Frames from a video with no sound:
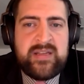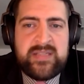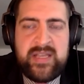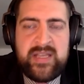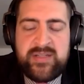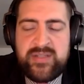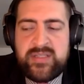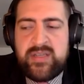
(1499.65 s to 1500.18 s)
I was
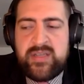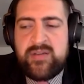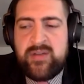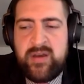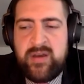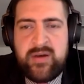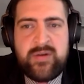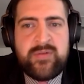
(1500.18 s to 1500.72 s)
like, just so you
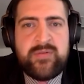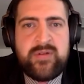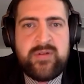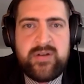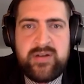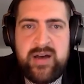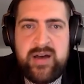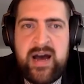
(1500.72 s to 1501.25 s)
know,
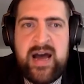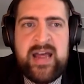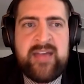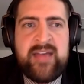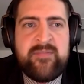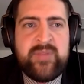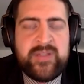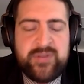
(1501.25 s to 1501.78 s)
I
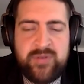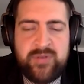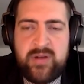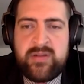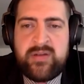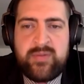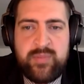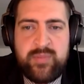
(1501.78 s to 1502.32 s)
have been
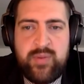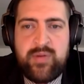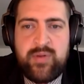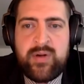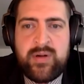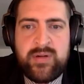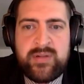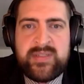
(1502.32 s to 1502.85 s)
struggling with
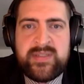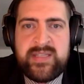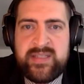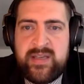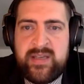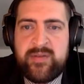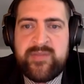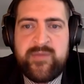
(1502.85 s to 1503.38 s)
porn
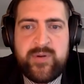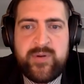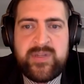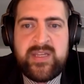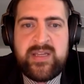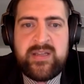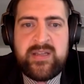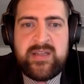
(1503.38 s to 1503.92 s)
since I was
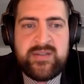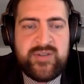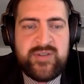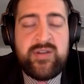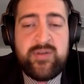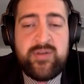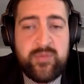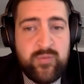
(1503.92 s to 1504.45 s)
14.
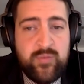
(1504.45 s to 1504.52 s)
She knew